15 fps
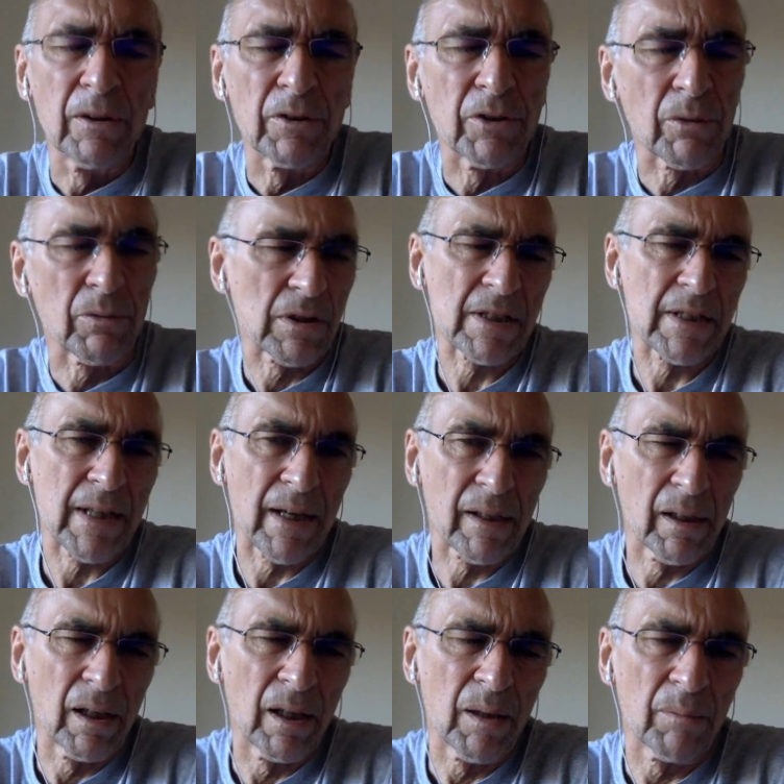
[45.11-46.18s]
don't
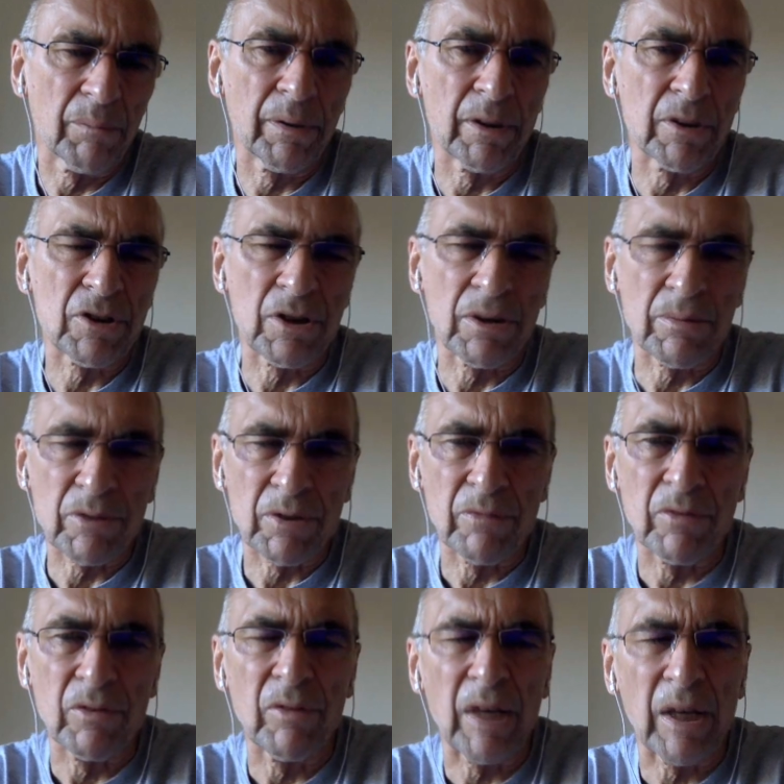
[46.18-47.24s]
stack up in terms of
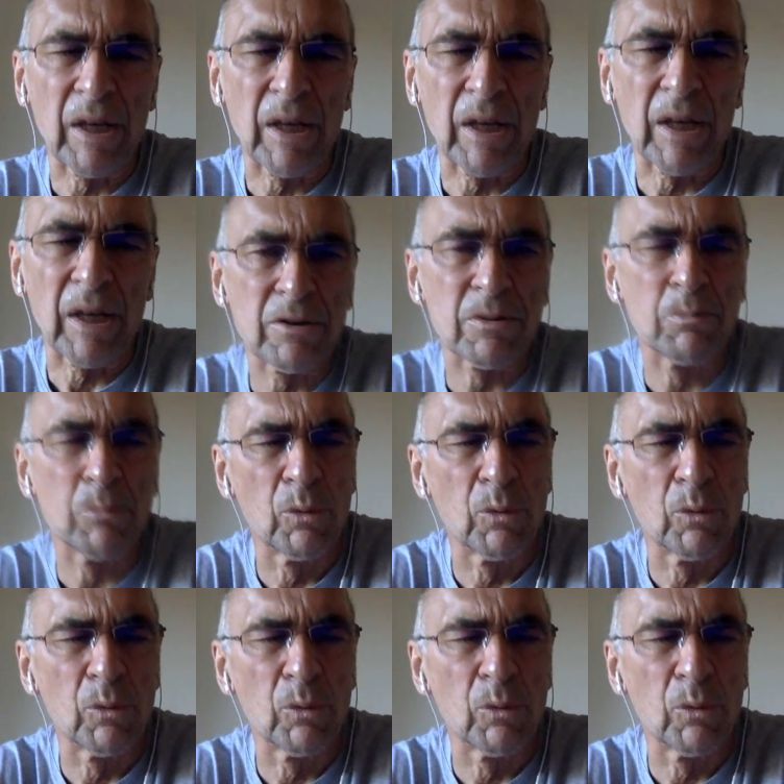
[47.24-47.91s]
developments.